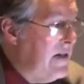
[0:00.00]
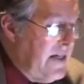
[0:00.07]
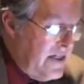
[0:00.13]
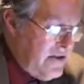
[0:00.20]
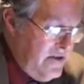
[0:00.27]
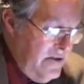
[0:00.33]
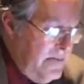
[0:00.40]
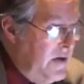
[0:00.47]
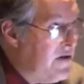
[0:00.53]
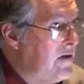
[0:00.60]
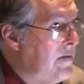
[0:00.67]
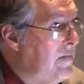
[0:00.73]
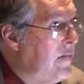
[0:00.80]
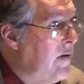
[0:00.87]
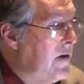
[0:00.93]
the next 2
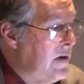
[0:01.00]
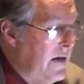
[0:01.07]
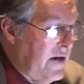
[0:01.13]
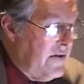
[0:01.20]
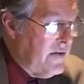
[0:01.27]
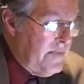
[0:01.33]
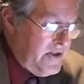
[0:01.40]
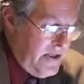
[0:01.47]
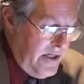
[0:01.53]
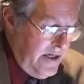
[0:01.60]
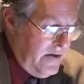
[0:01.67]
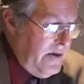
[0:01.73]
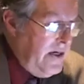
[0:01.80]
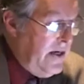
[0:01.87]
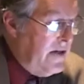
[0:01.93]
most important
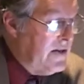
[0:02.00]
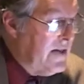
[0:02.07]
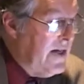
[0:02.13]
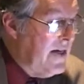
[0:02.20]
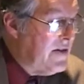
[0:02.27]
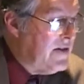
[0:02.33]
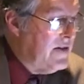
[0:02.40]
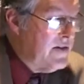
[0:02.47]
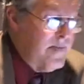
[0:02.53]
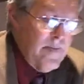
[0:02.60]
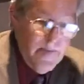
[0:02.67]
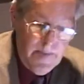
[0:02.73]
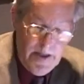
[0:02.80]
anthropogenic greenhouse gases.